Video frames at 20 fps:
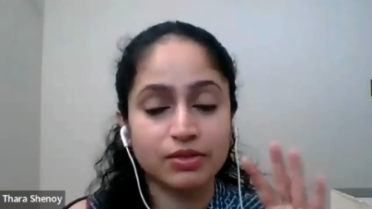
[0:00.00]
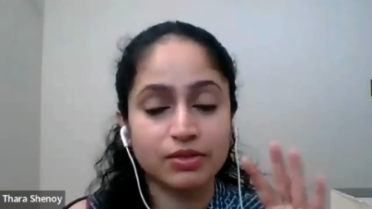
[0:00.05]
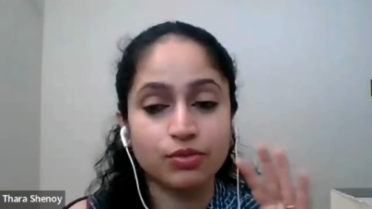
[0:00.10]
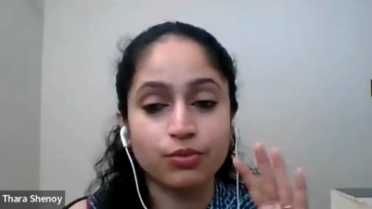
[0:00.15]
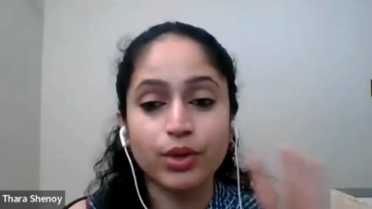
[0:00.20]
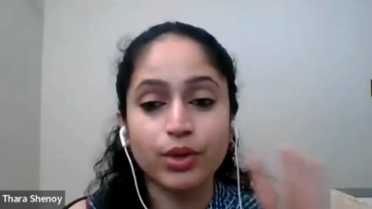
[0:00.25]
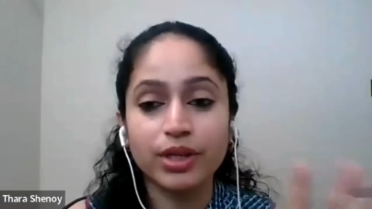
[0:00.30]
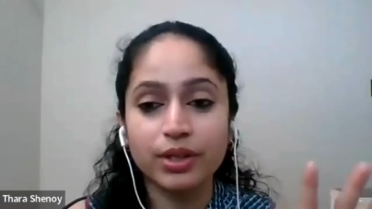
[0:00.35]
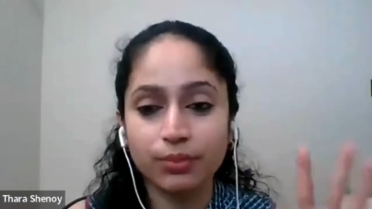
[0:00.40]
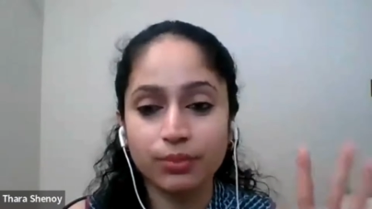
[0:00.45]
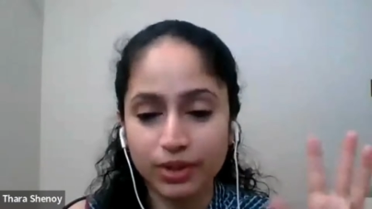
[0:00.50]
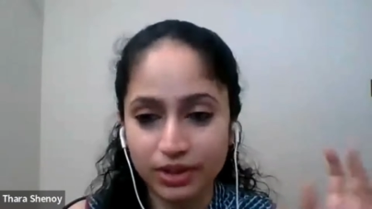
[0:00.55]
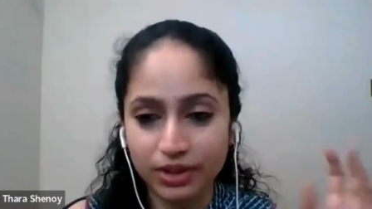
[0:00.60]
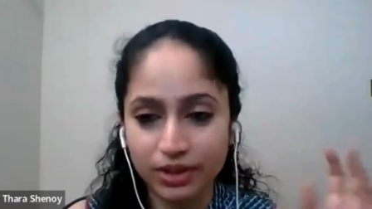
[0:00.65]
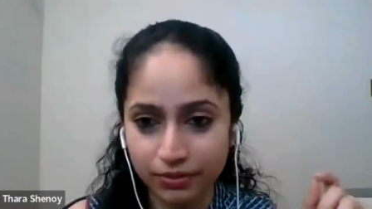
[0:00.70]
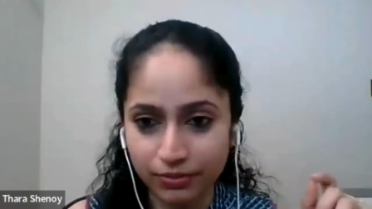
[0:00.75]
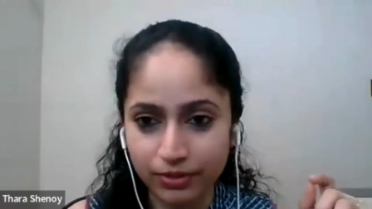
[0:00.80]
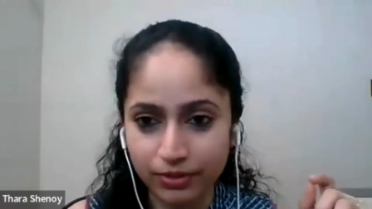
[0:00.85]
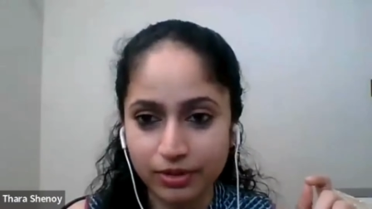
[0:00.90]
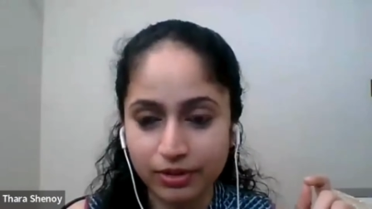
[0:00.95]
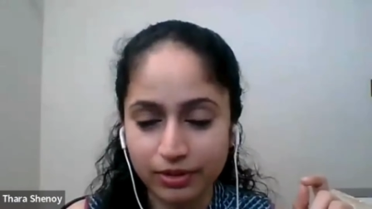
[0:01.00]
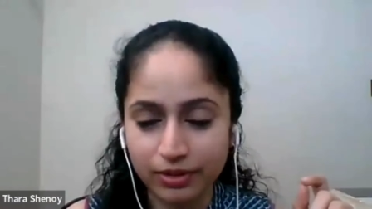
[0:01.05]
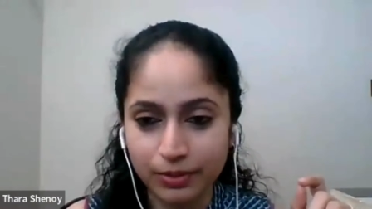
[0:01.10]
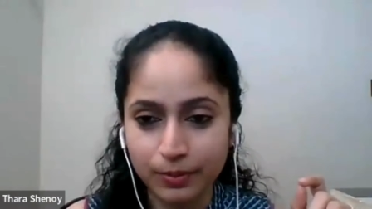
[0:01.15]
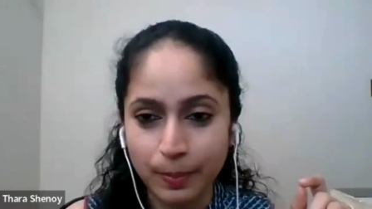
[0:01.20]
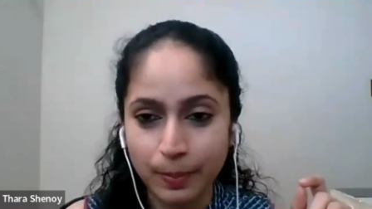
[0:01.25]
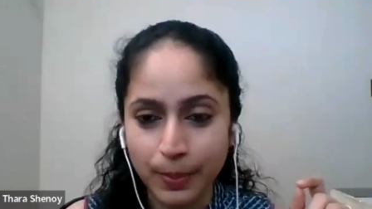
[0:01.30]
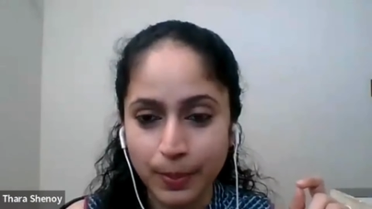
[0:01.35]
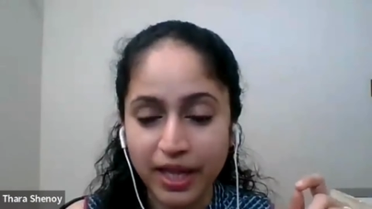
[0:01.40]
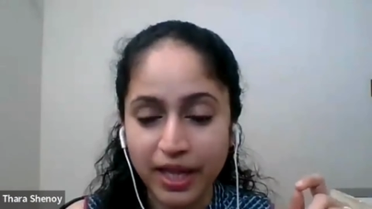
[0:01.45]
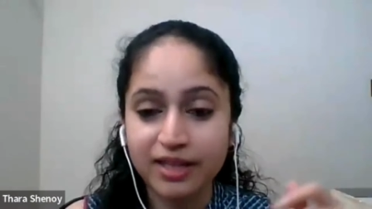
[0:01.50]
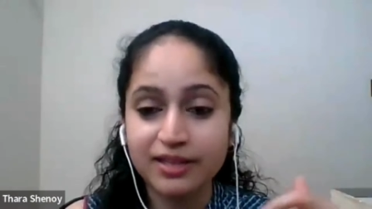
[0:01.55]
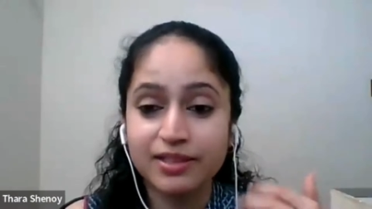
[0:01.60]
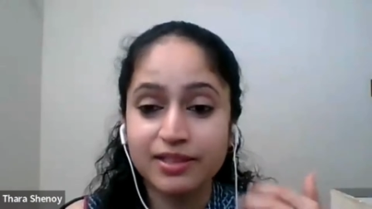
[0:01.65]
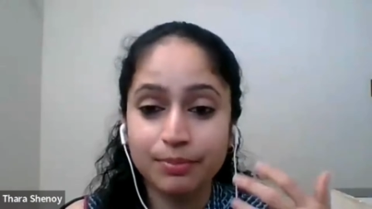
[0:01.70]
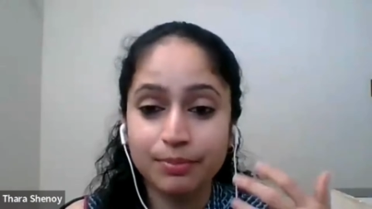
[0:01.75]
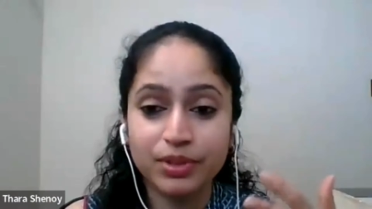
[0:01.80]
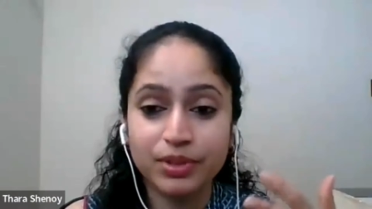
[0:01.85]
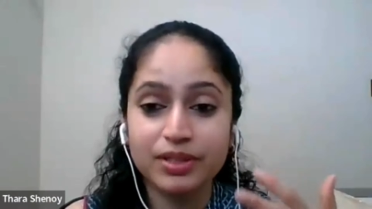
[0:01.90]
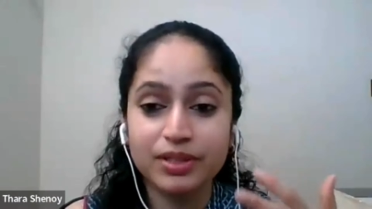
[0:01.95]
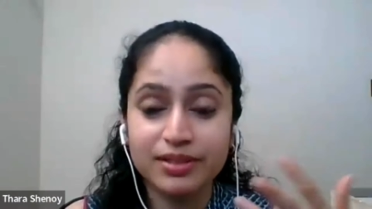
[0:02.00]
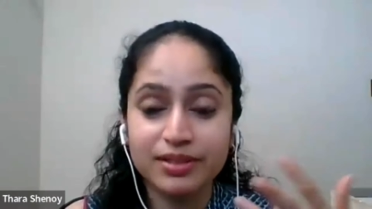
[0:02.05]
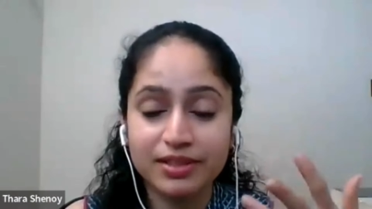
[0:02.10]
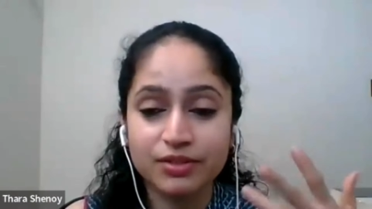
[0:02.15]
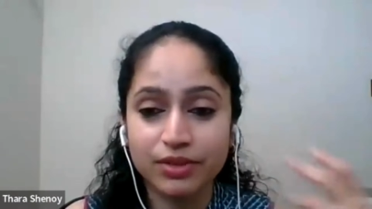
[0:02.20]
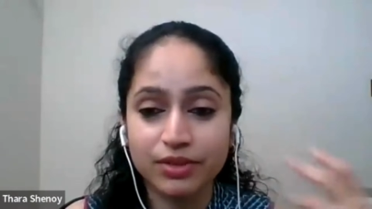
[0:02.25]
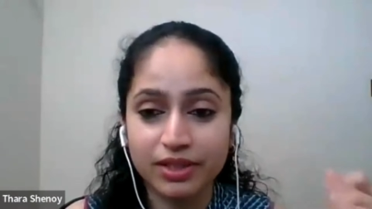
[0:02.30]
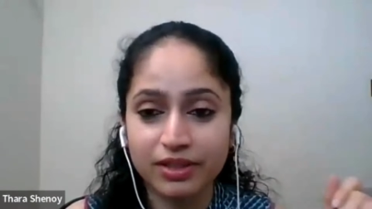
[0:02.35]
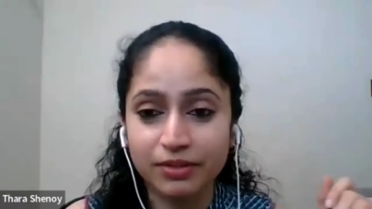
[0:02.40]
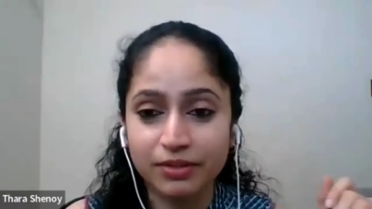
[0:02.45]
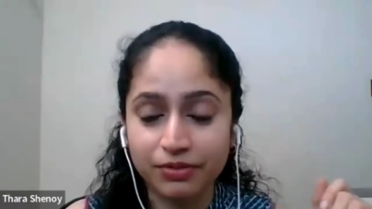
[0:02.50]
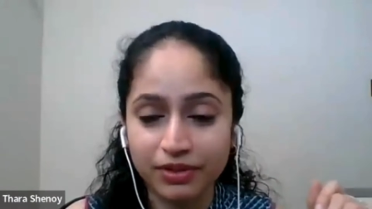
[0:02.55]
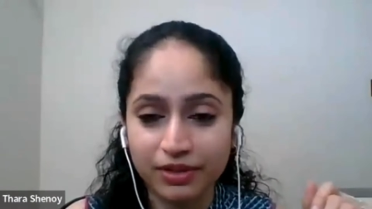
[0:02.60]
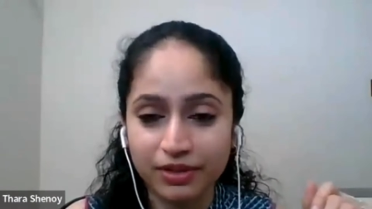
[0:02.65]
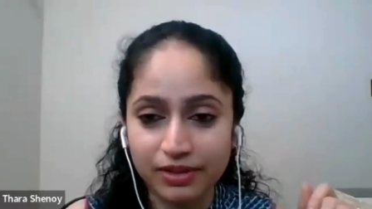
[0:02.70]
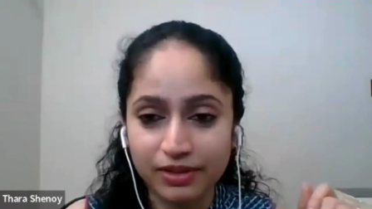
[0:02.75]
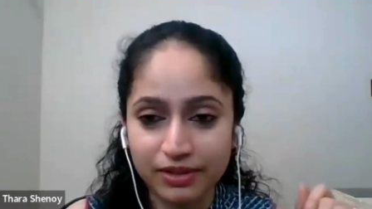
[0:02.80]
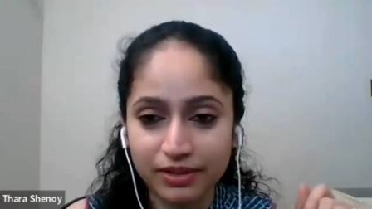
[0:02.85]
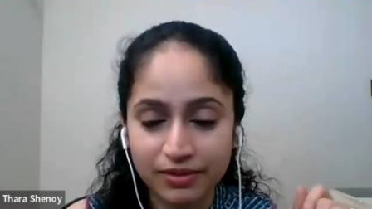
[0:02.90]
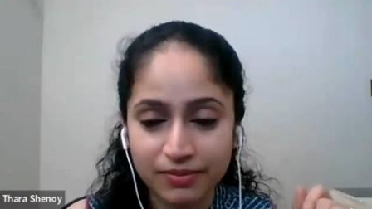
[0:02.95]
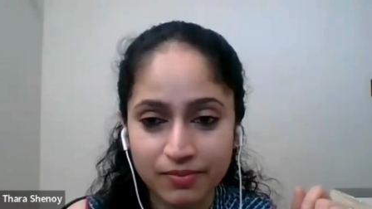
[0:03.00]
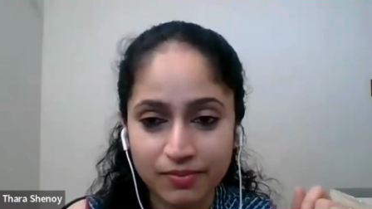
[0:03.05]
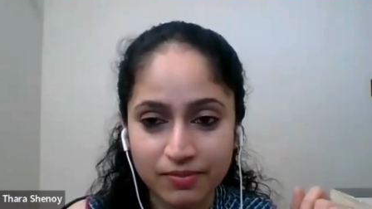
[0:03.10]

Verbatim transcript: It's very, very difficult. Acceptance is very difficult.